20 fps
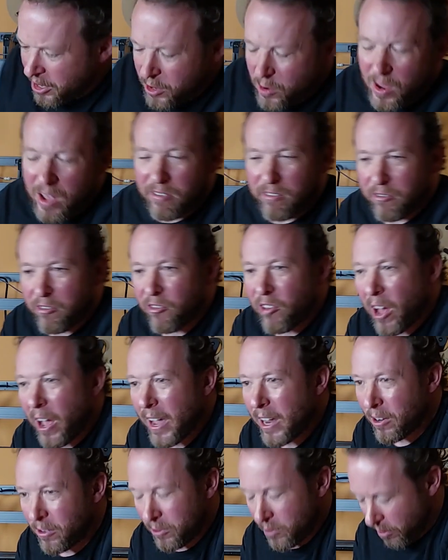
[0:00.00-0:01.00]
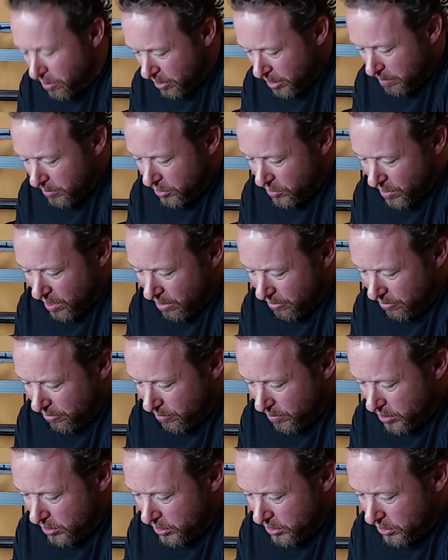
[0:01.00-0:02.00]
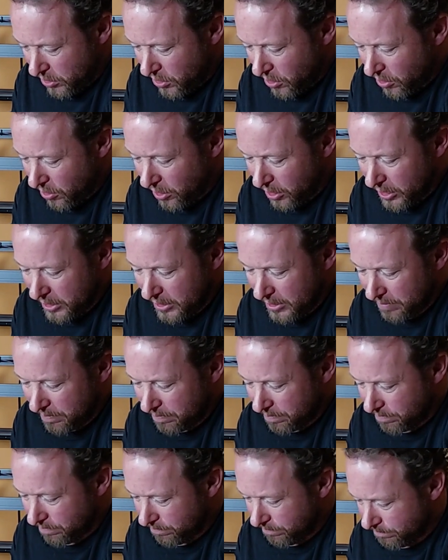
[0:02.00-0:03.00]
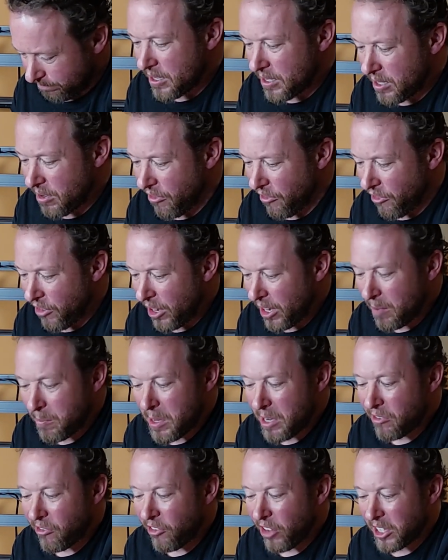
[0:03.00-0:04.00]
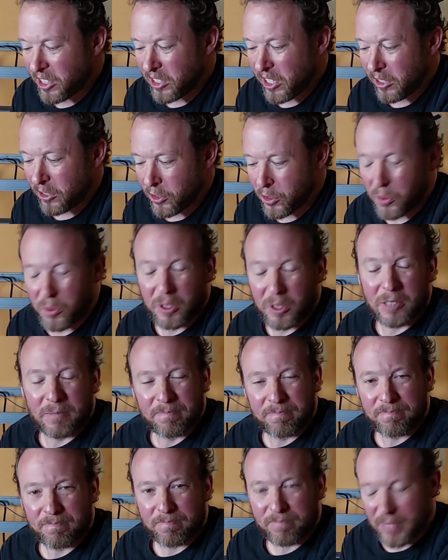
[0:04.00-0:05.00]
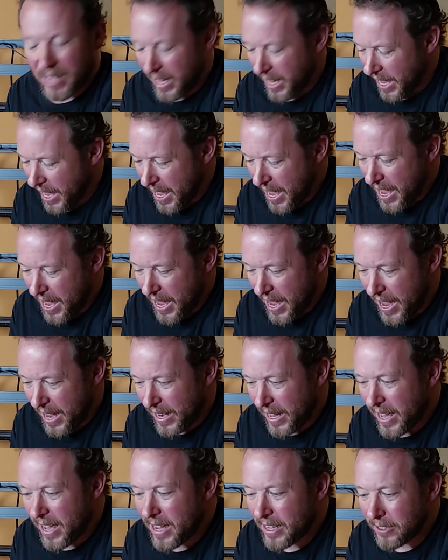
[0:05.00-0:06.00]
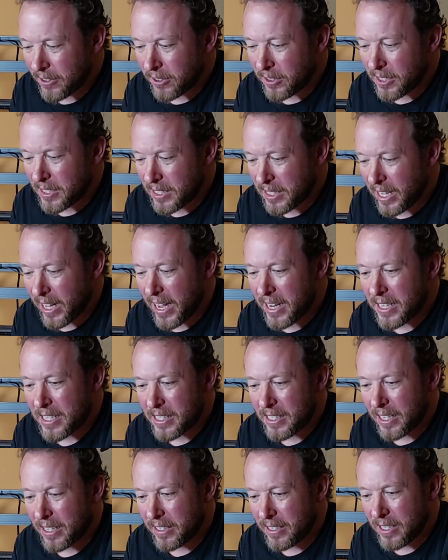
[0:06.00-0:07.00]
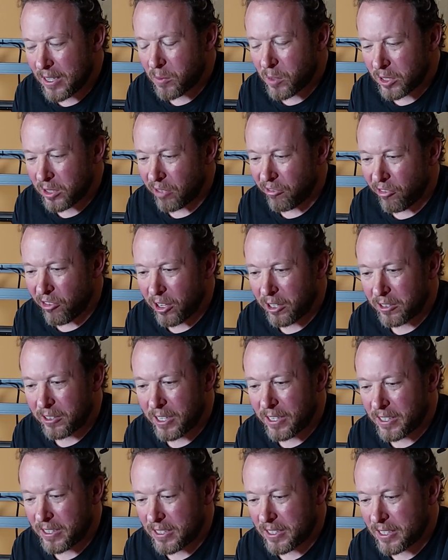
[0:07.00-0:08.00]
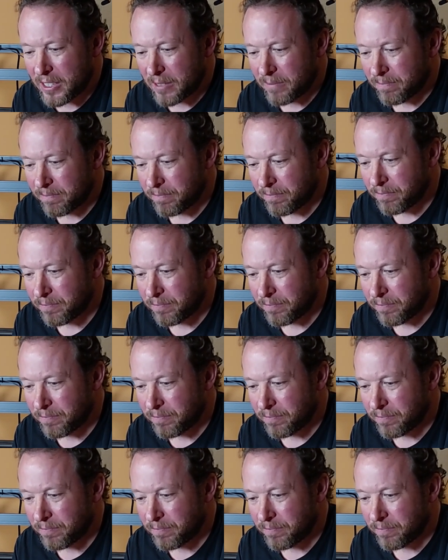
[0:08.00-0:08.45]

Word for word: you have a file on your thumb drive which is called the filament fixing tool, and I have not the slightest idea what the fuck that is.